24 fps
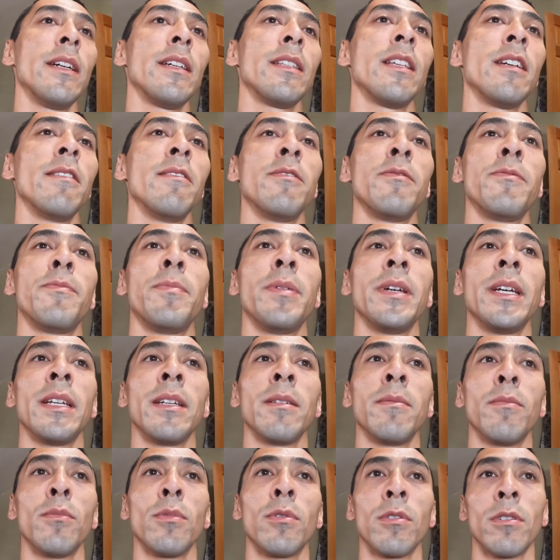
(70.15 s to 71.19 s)
They've
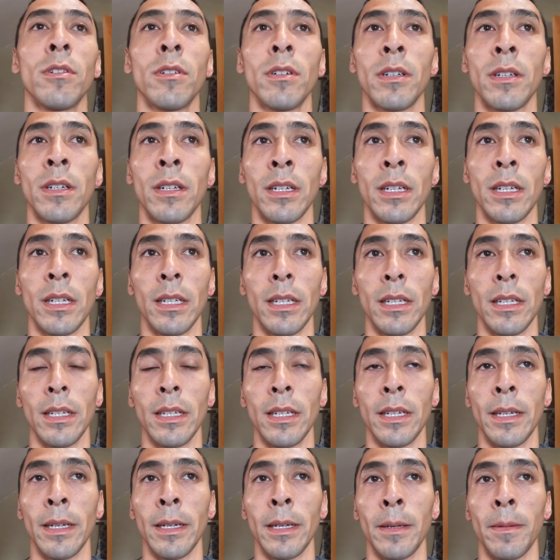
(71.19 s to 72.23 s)
been more,
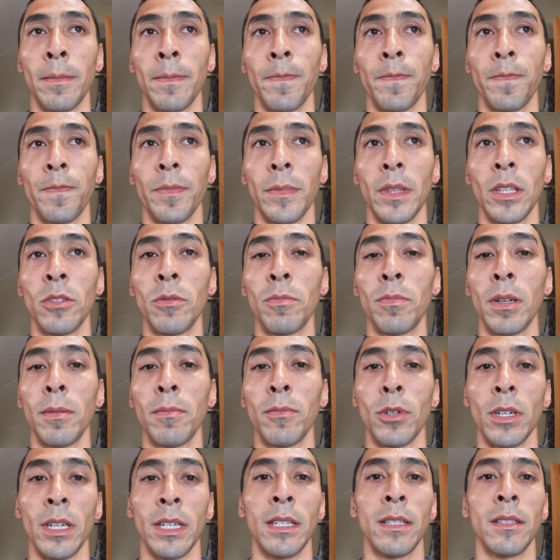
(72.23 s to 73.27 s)
um, there's been
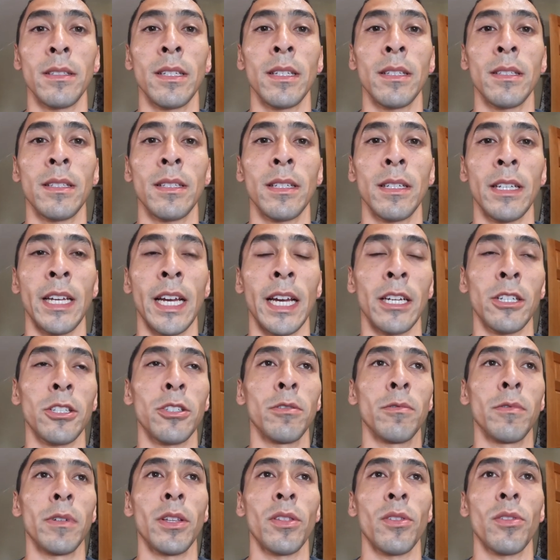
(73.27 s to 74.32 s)
more consistent
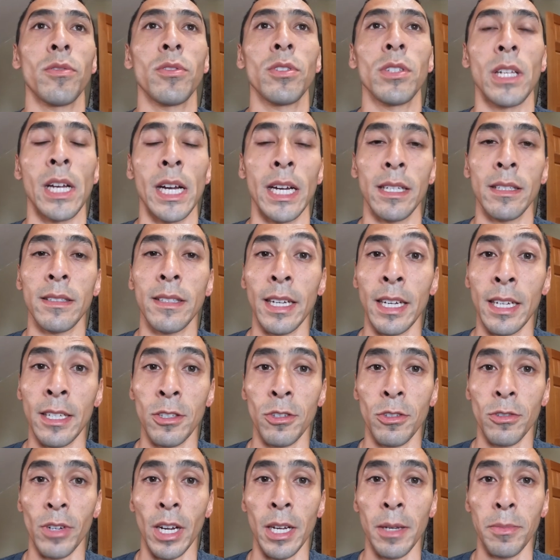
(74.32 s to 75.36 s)
action with slot
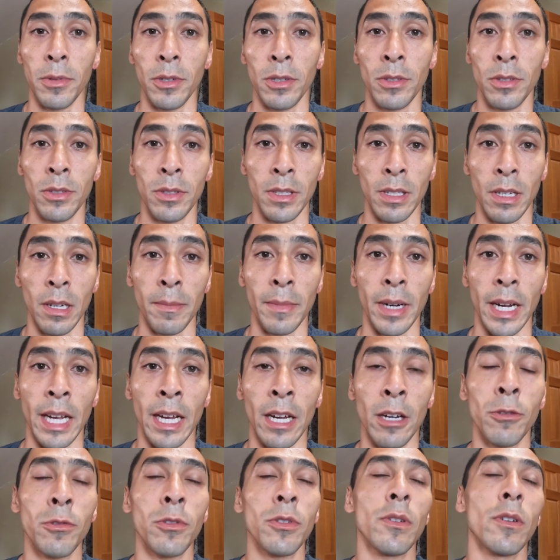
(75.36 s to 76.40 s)
size stripers near my
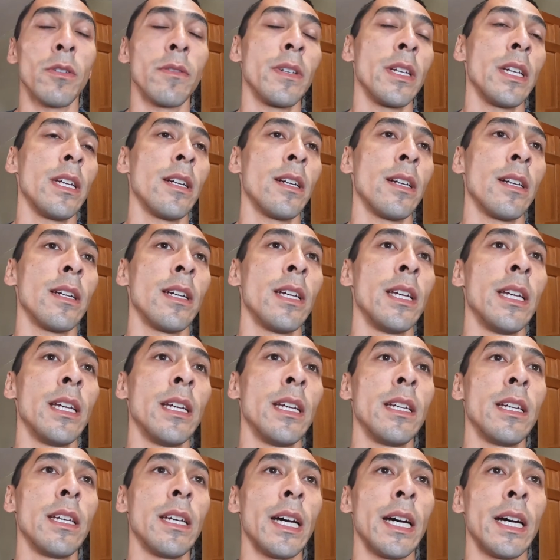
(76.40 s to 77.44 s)
house over here
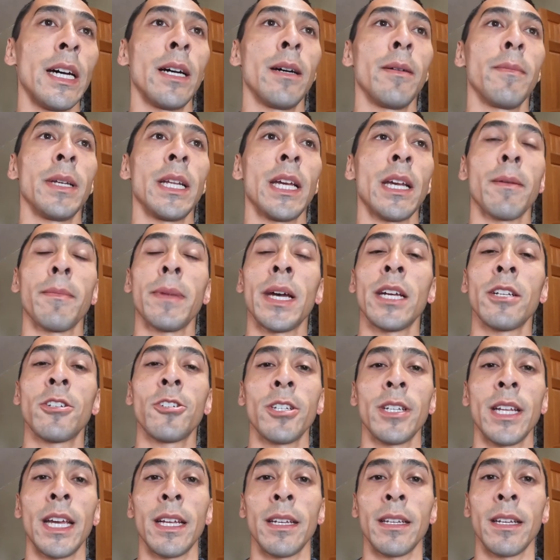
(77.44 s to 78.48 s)
um, and I
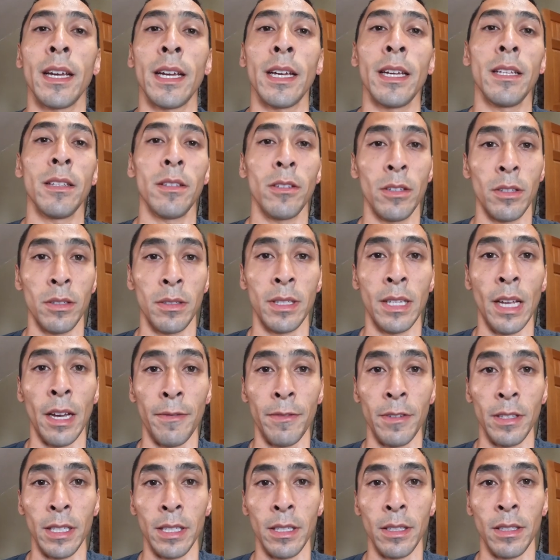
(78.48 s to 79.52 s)
imagine at night there's
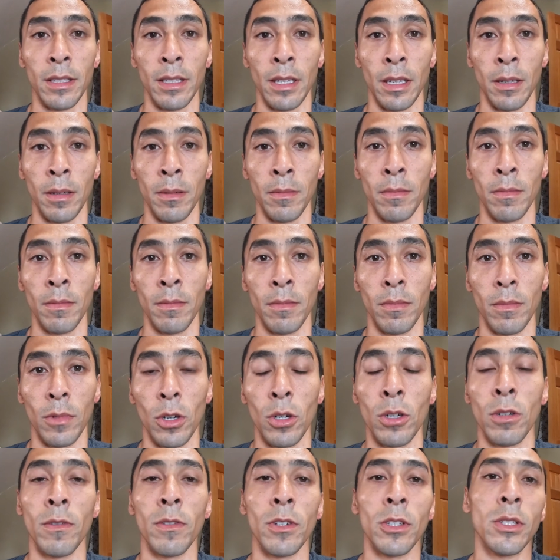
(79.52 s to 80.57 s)
definitely some
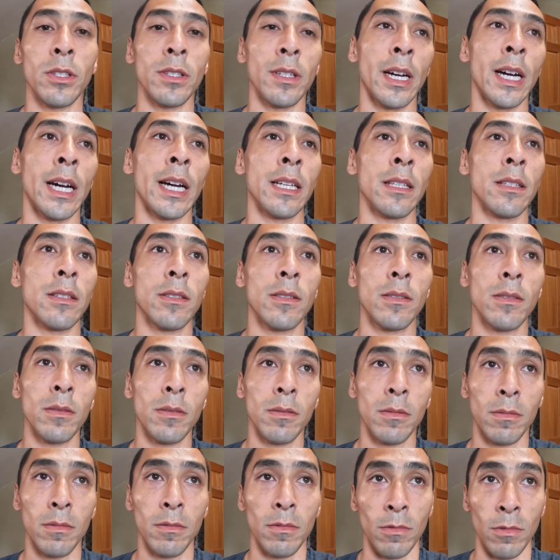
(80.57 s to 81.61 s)

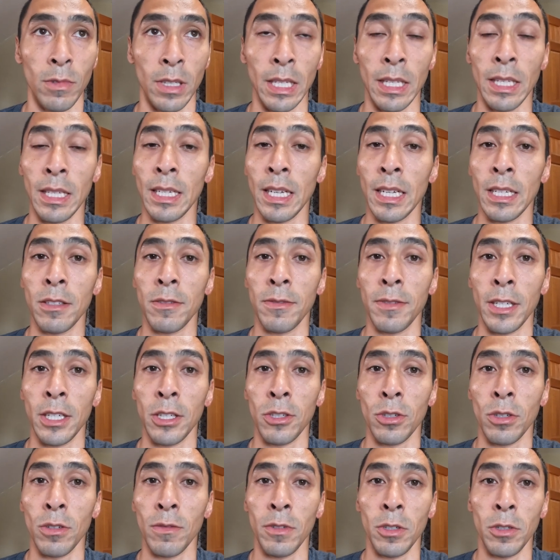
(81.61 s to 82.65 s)
overslots, really nice
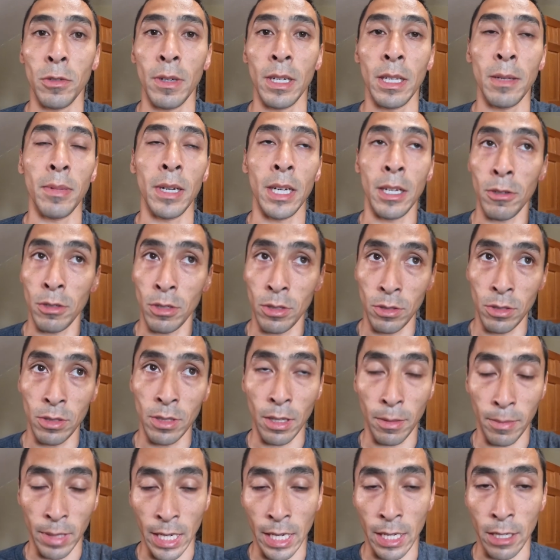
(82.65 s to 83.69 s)
fish, over 20 pounders
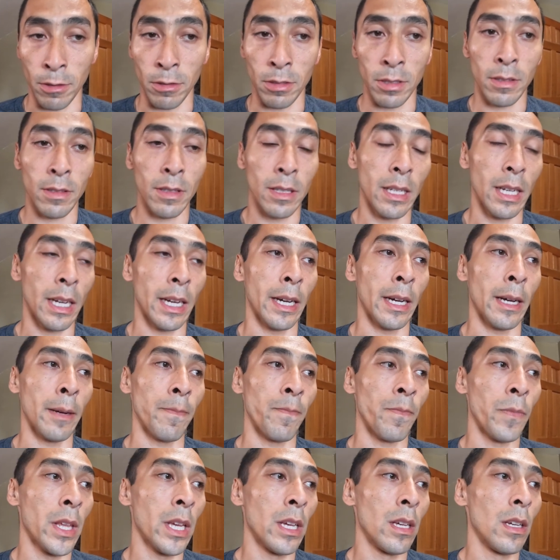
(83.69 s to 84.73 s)
near my house.
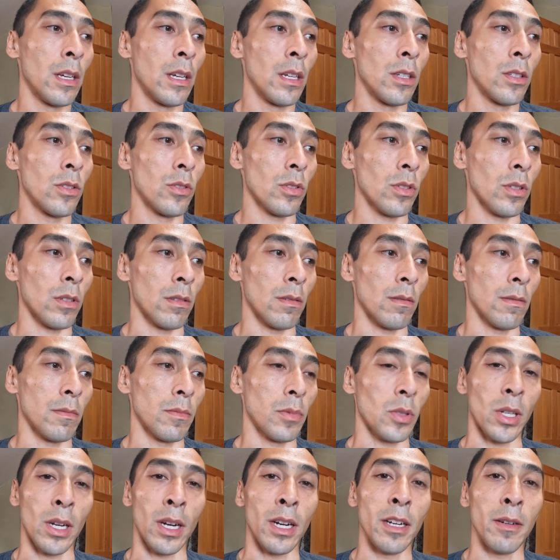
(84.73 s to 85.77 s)
Um, so
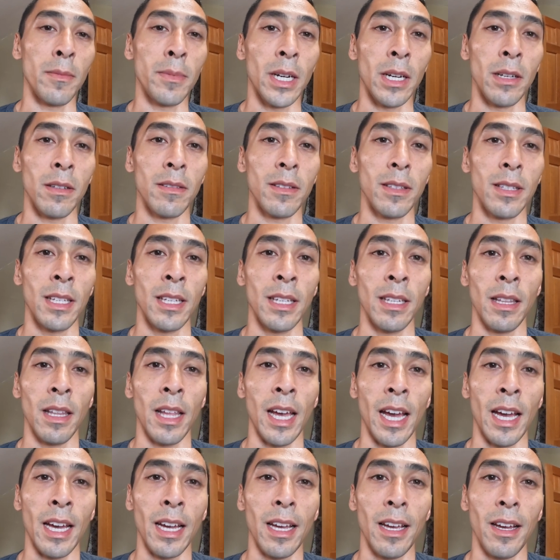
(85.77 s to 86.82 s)
sorry about the
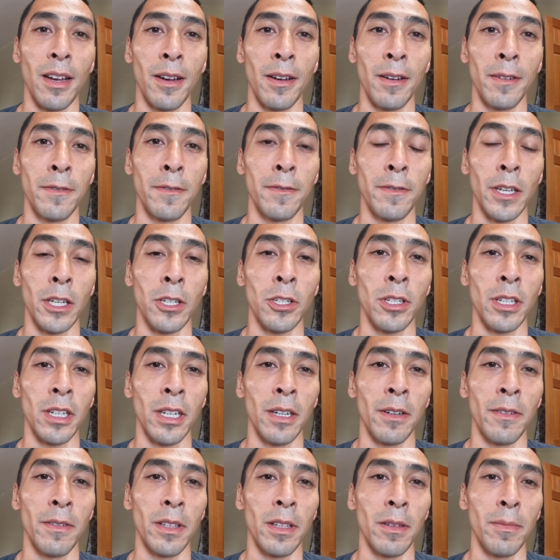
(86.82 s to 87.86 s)
lack of
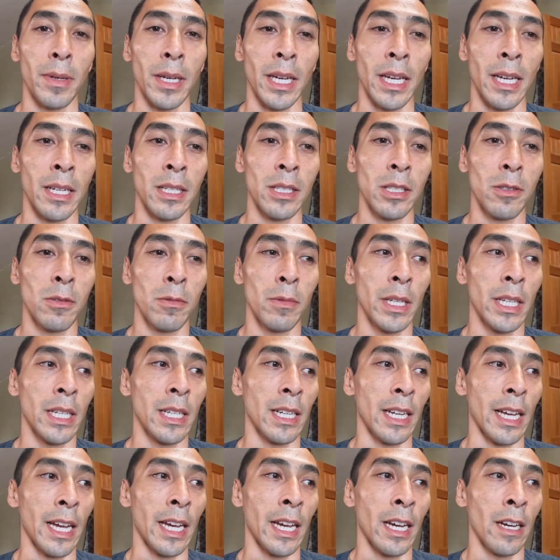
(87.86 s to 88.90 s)
fishing over the past week
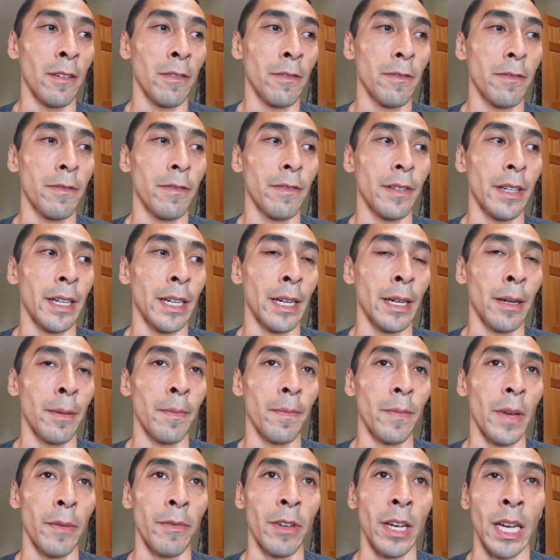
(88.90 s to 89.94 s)
and a half.
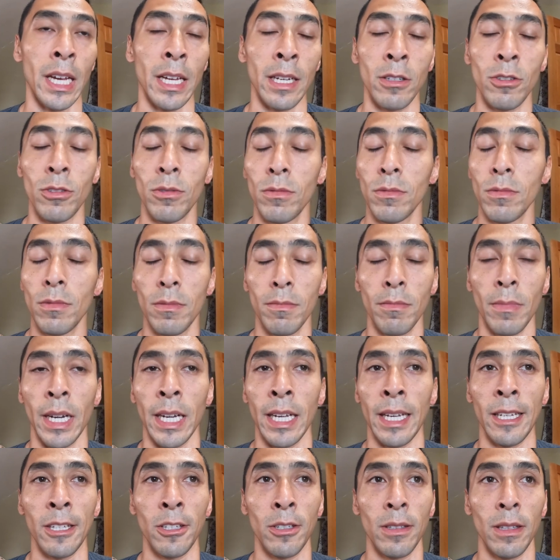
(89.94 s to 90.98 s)
Um, I've had
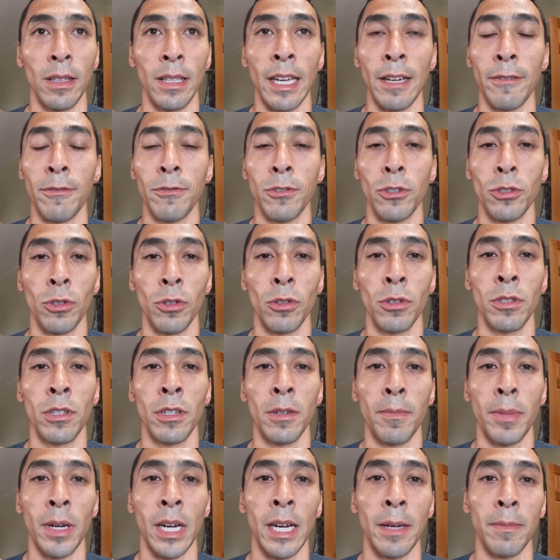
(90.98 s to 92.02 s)
my left
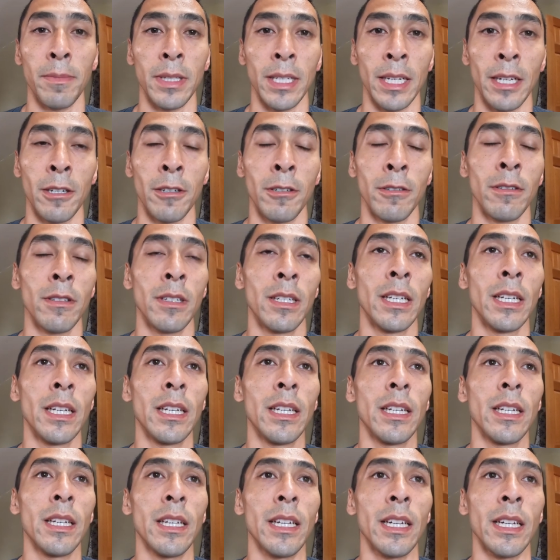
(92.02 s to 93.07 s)
shoulder popped out
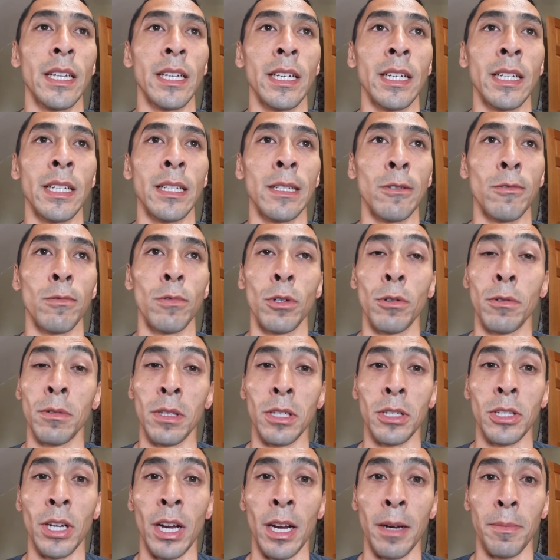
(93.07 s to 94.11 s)
and ruined
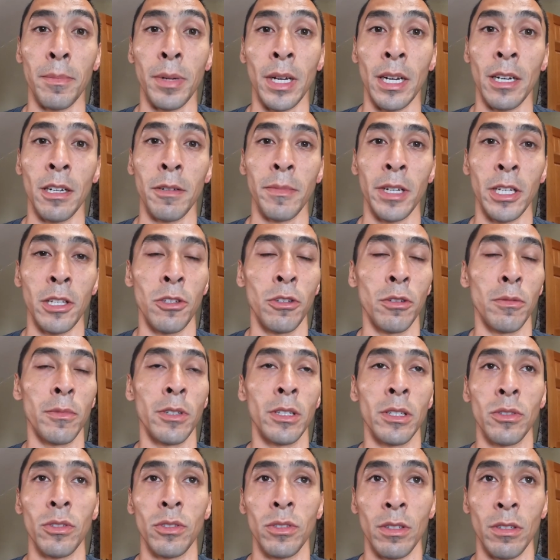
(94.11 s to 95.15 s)
the top part of my
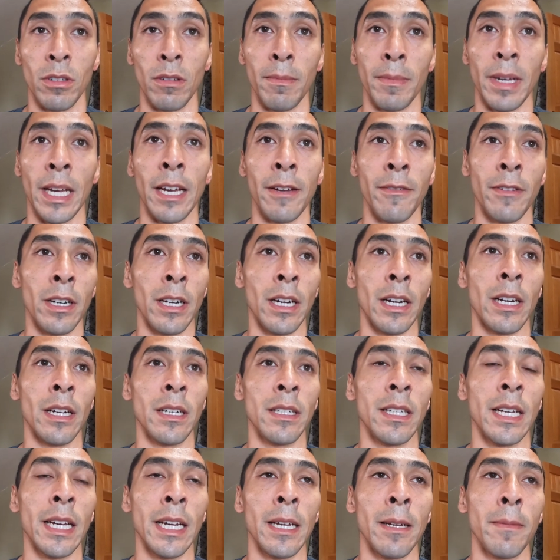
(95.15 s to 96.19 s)
humerus, so I'm having a
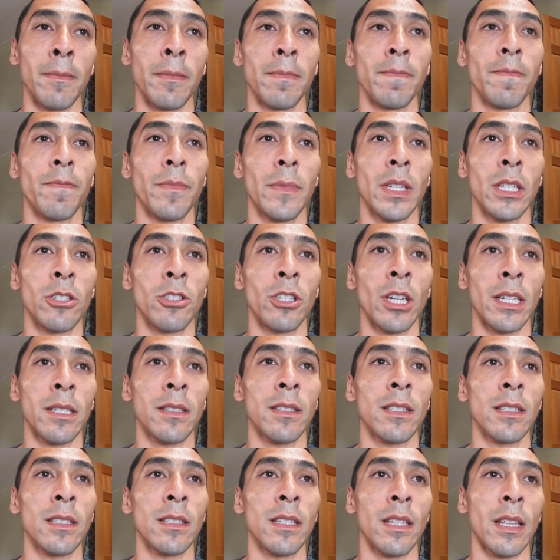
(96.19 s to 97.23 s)
hard time
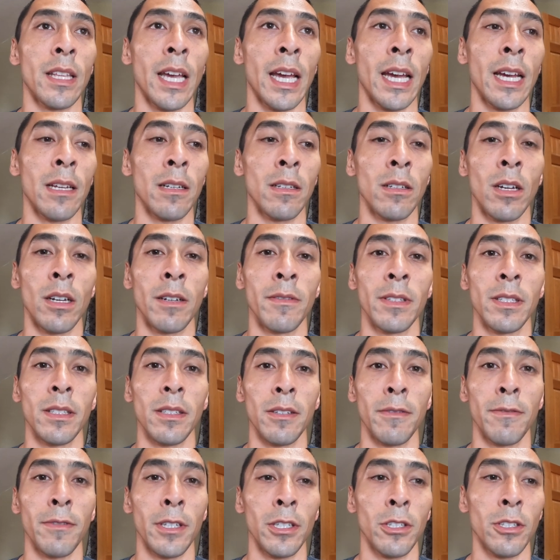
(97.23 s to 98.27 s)
adjusting to that. And
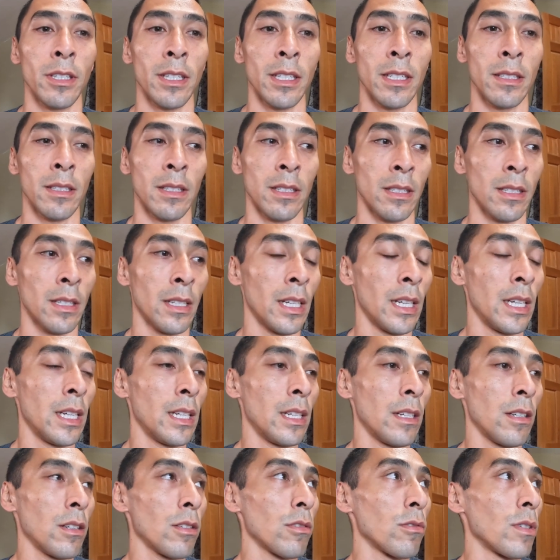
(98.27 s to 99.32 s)
obviously, fishing isn't
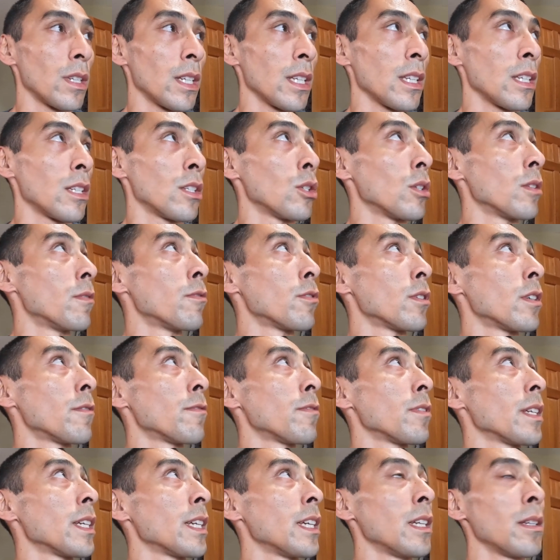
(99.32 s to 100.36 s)
really good for it,
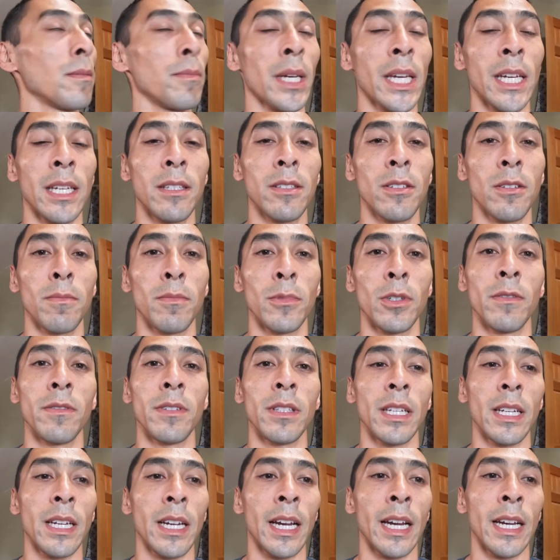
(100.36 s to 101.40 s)
flinging baits and moving
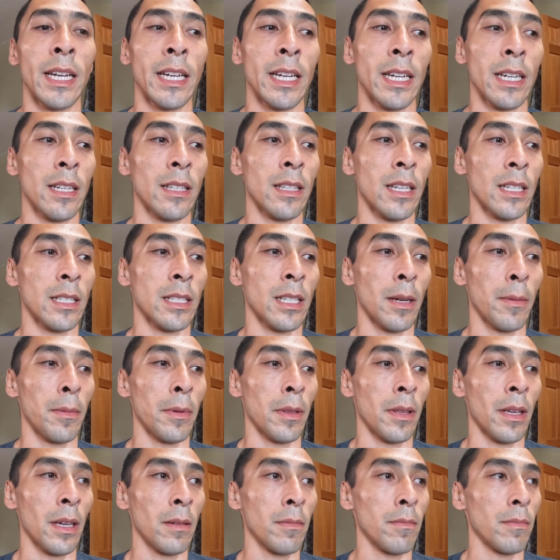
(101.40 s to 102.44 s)
the kayak and that type
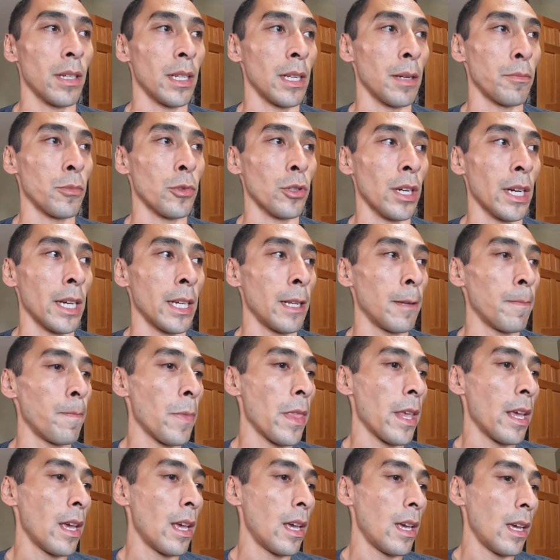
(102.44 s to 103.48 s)
of thing, but I'm trying.
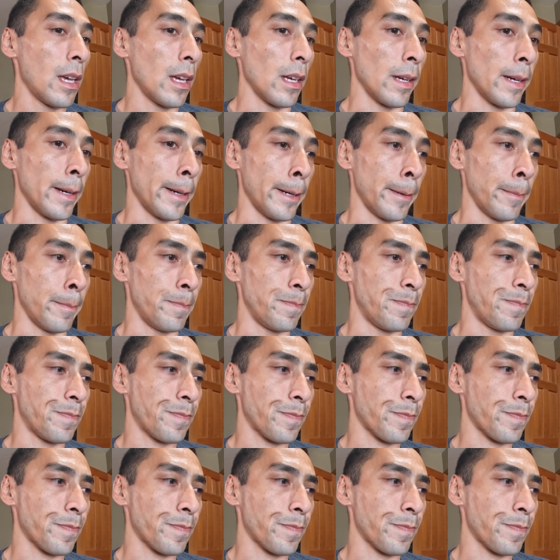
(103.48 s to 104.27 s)
Um,